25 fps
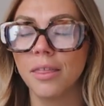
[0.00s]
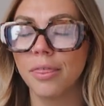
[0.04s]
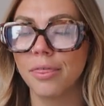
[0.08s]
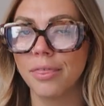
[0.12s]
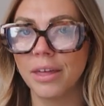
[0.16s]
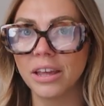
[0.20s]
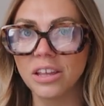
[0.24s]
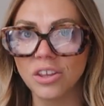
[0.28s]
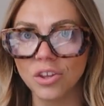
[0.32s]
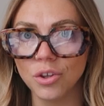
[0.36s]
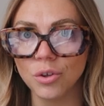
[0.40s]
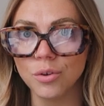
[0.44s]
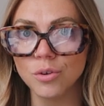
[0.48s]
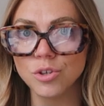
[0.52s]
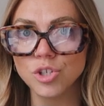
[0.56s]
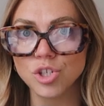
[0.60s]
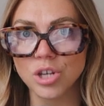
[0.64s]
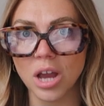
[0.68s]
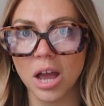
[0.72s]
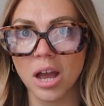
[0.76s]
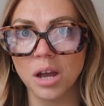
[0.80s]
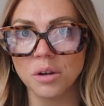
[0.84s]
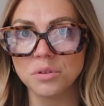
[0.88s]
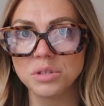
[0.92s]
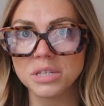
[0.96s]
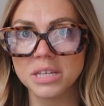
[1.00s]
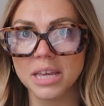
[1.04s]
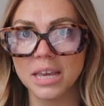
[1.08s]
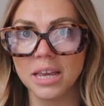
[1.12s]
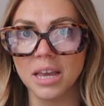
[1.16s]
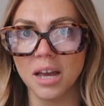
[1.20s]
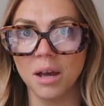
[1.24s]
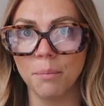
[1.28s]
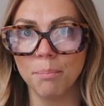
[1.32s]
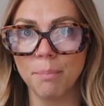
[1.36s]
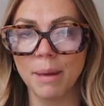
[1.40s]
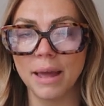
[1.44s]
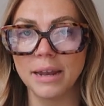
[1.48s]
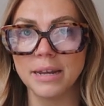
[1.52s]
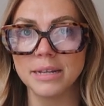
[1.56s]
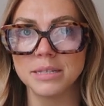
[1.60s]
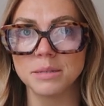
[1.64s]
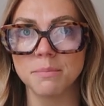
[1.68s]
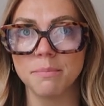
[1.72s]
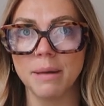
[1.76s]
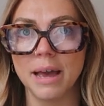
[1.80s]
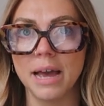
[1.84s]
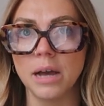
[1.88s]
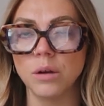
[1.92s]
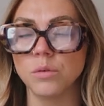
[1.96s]
Thank you. Shout out to Kia, pennies
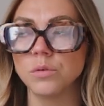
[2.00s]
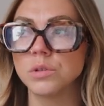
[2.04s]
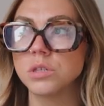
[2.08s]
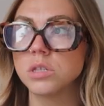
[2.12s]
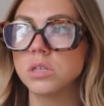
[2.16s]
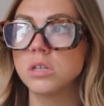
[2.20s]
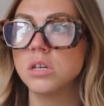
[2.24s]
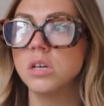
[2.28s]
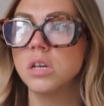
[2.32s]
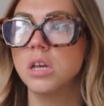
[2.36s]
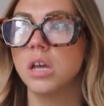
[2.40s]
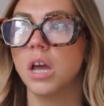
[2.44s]
and pounds.